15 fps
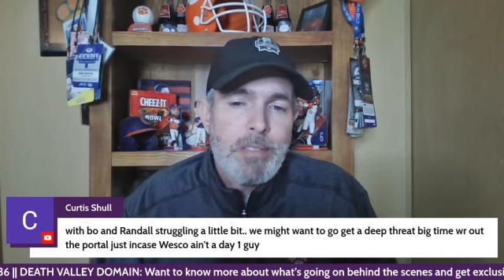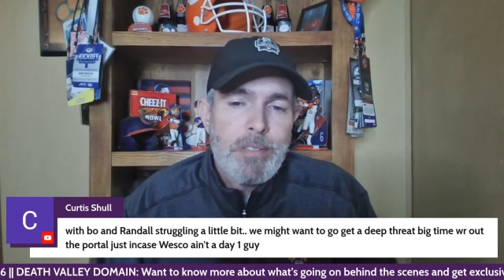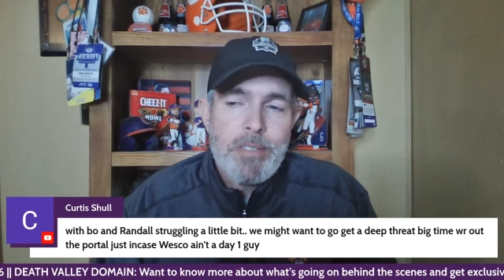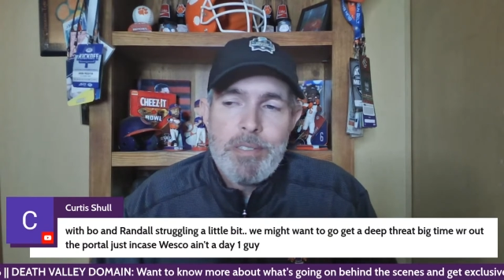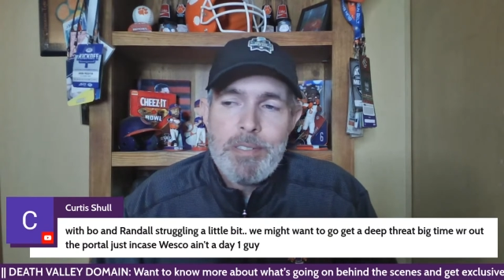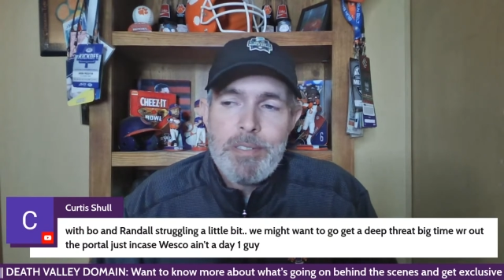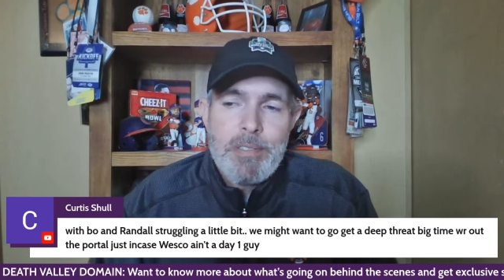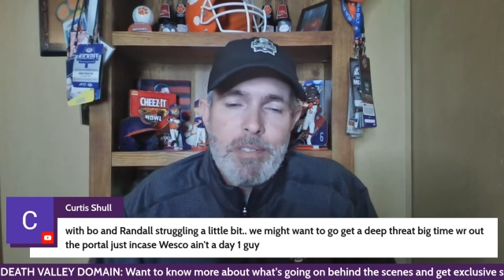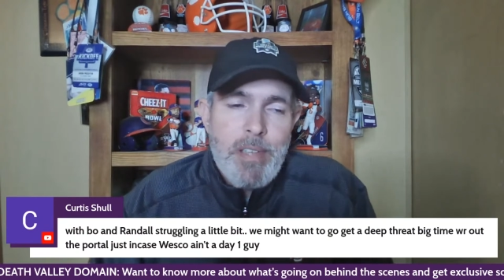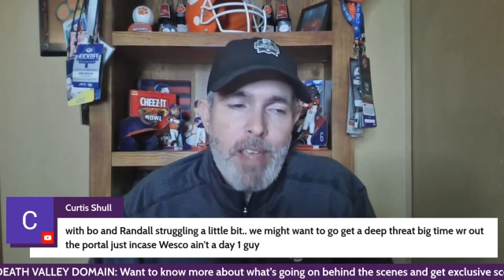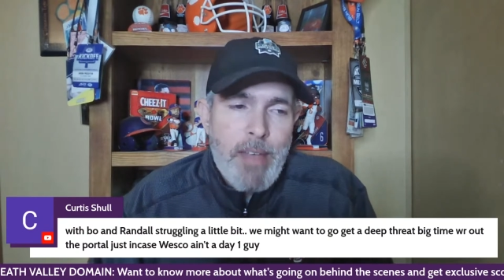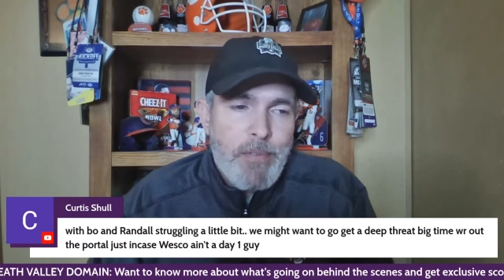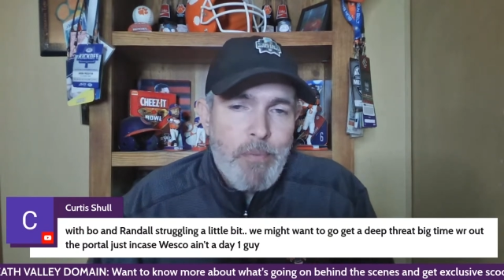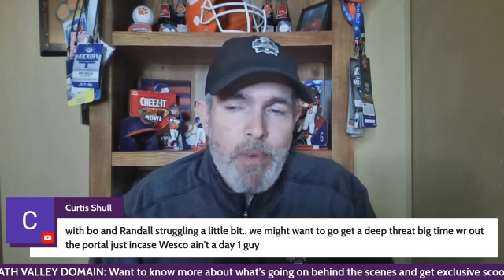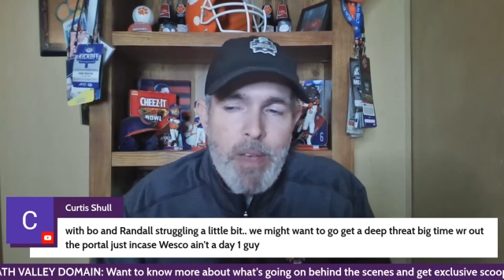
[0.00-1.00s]

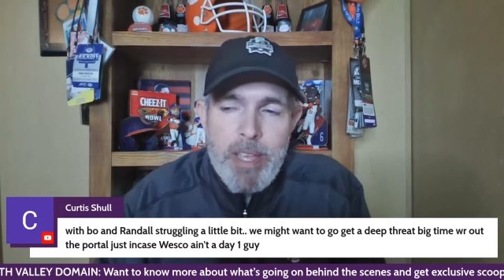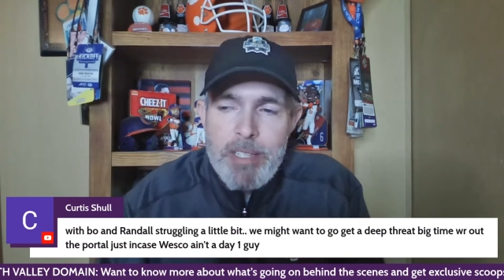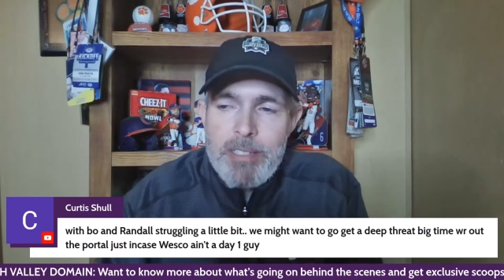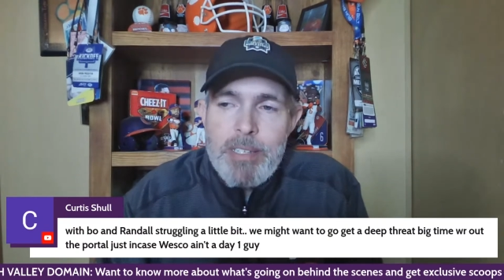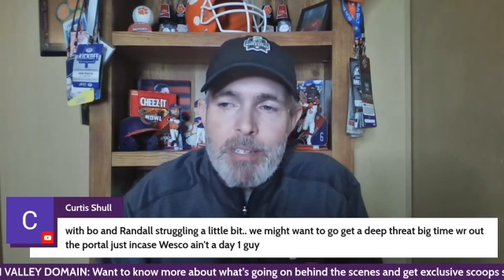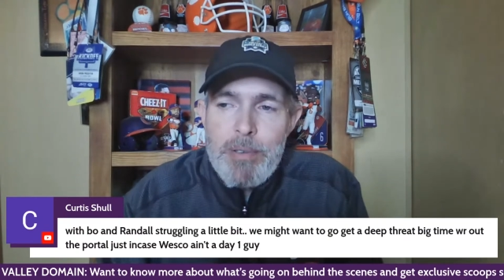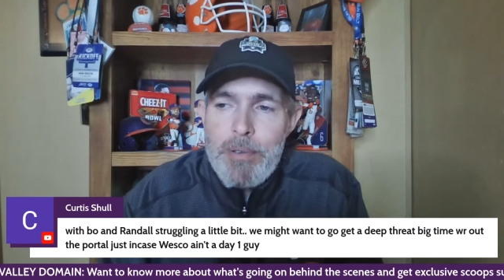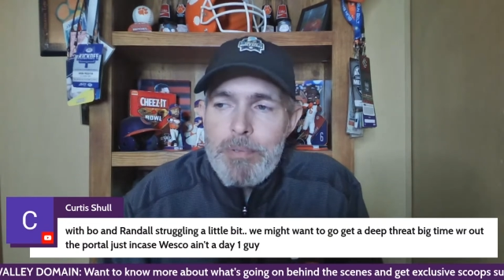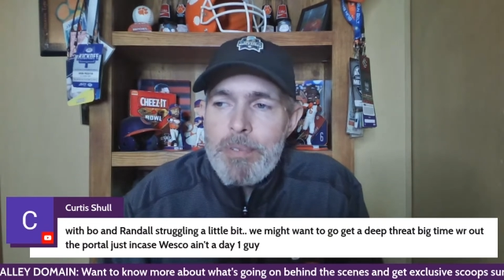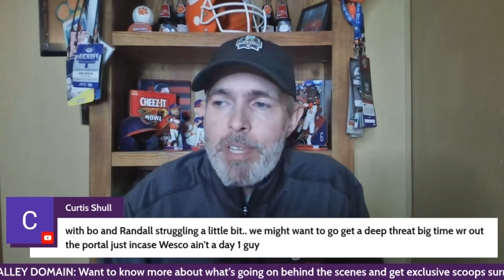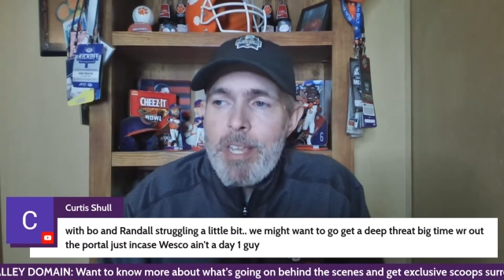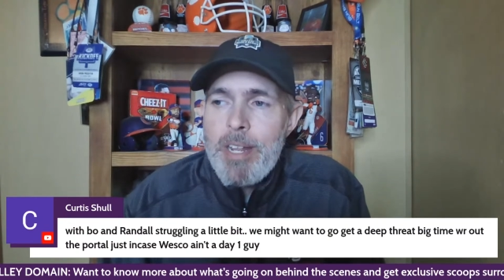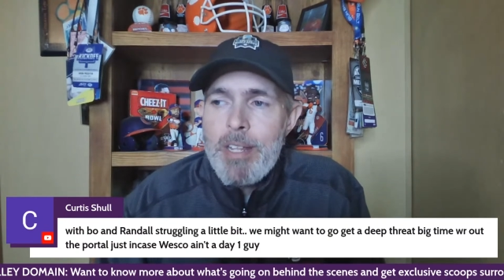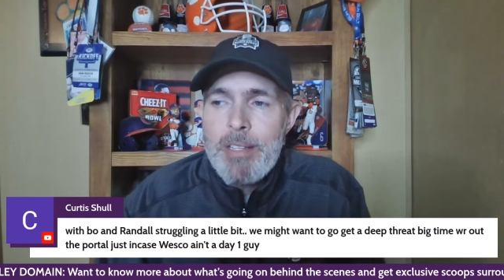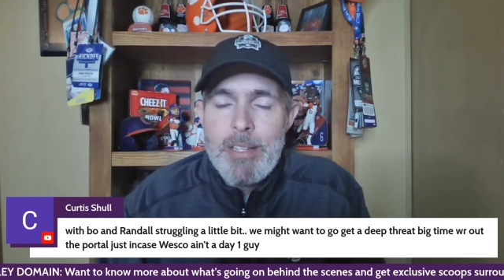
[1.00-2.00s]
You have to wait and see
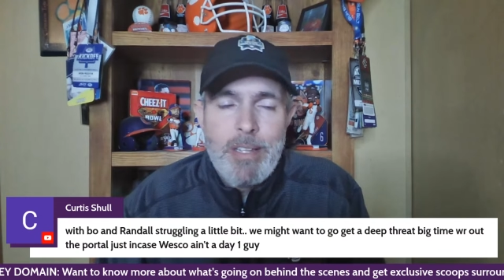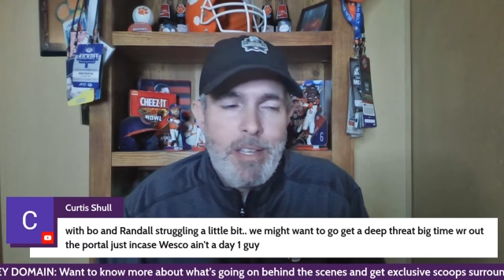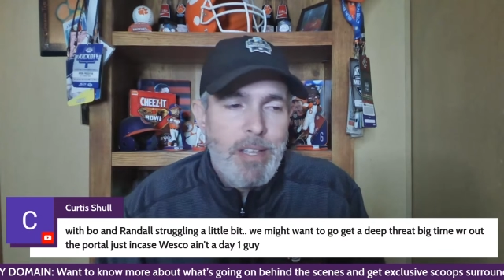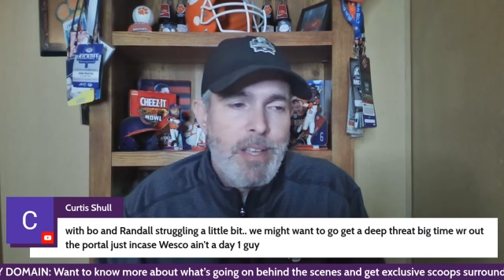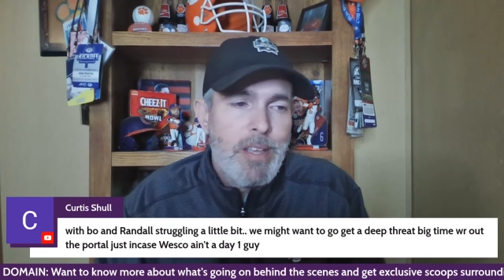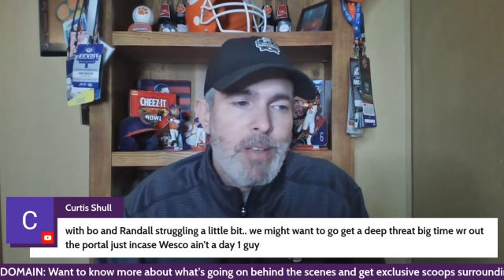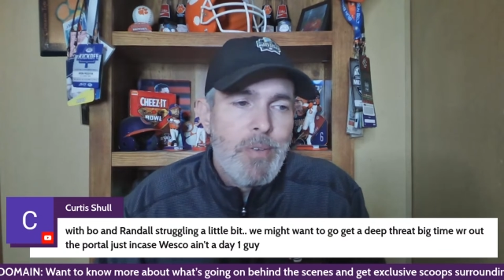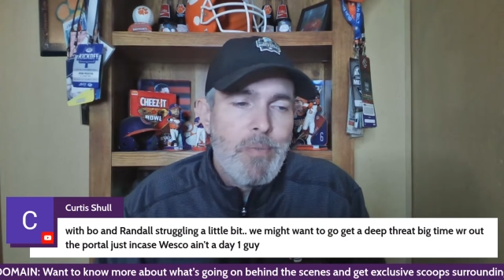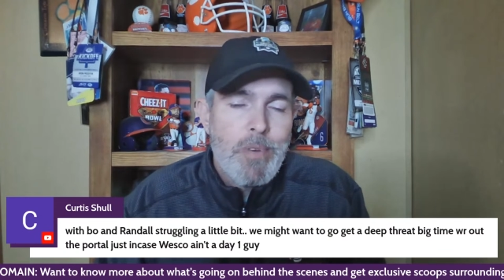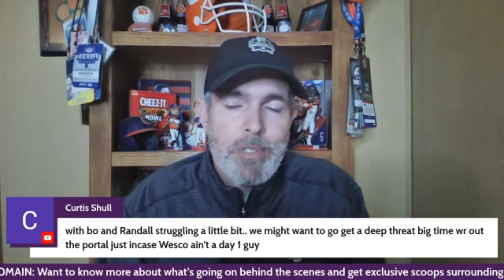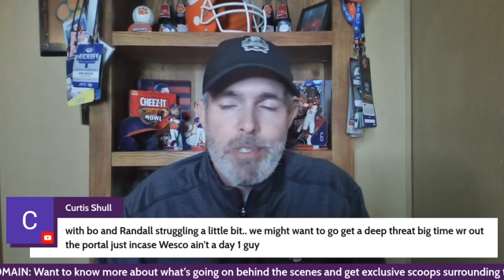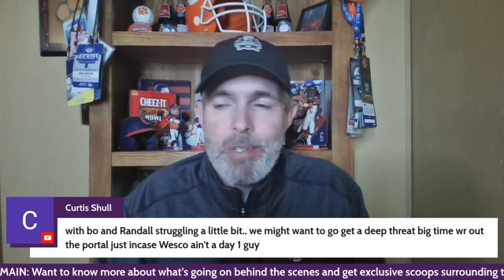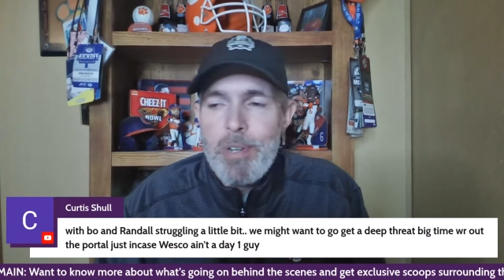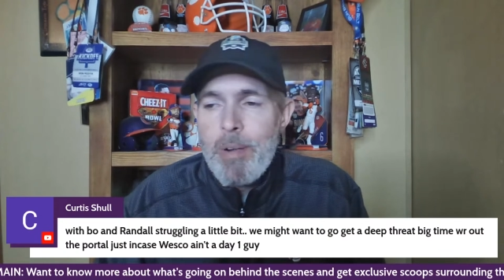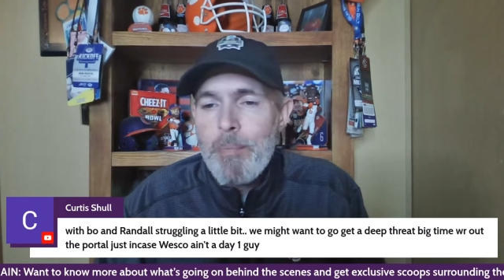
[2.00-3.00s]
who's in it,
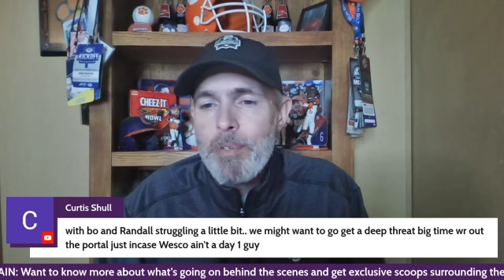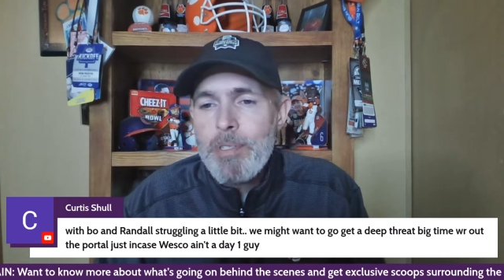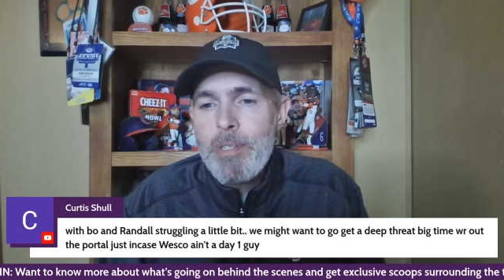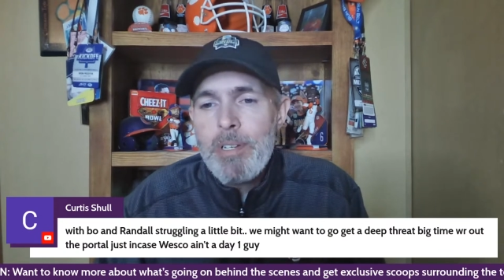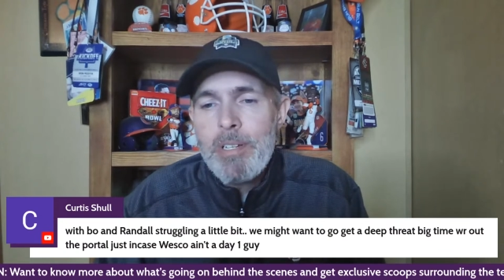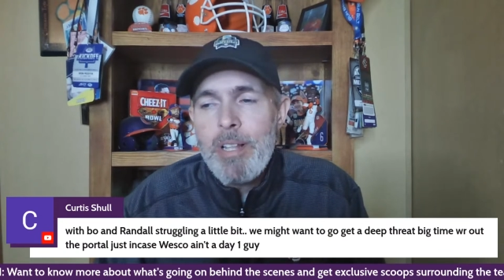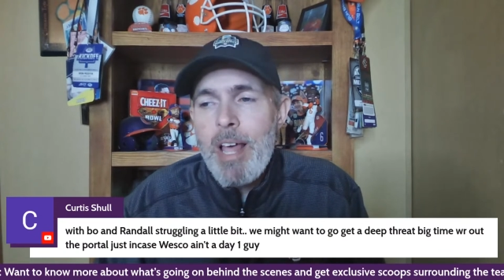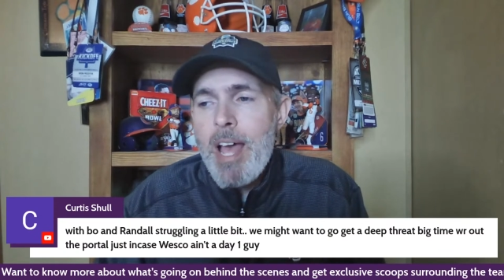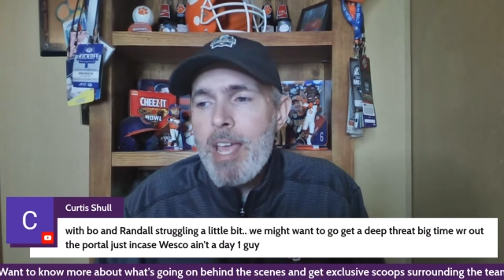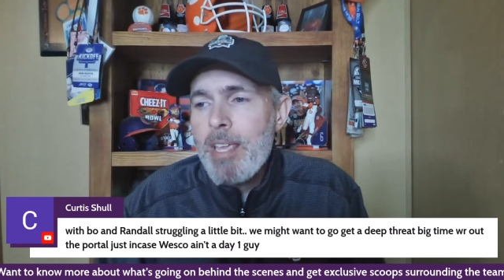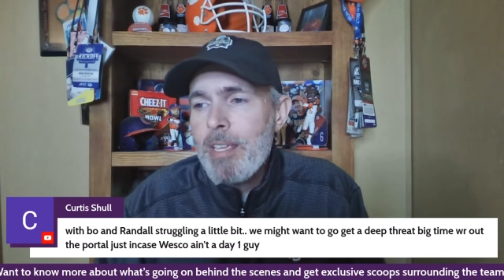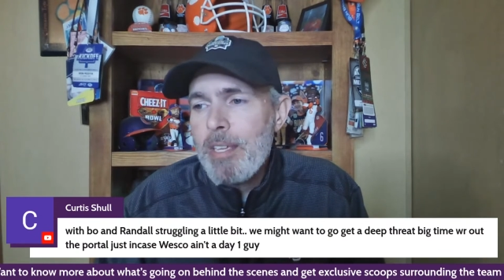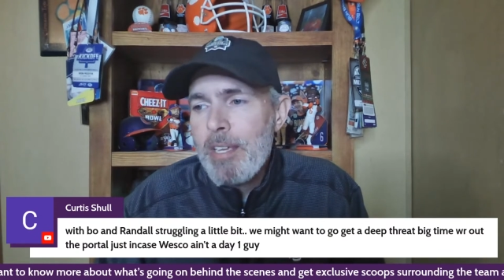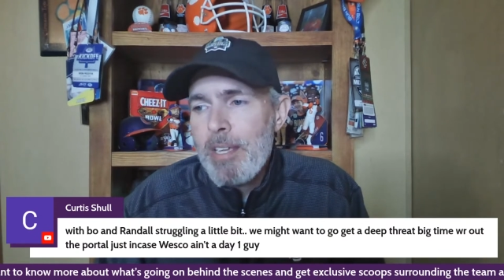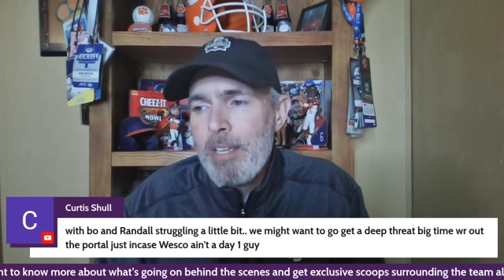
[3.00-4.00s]
what your numbers look
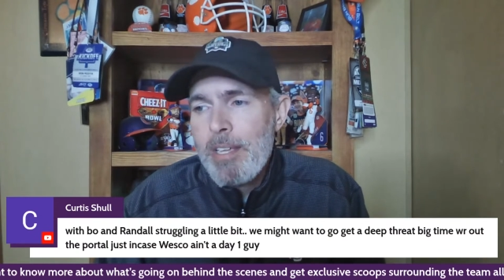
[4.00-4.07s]
like.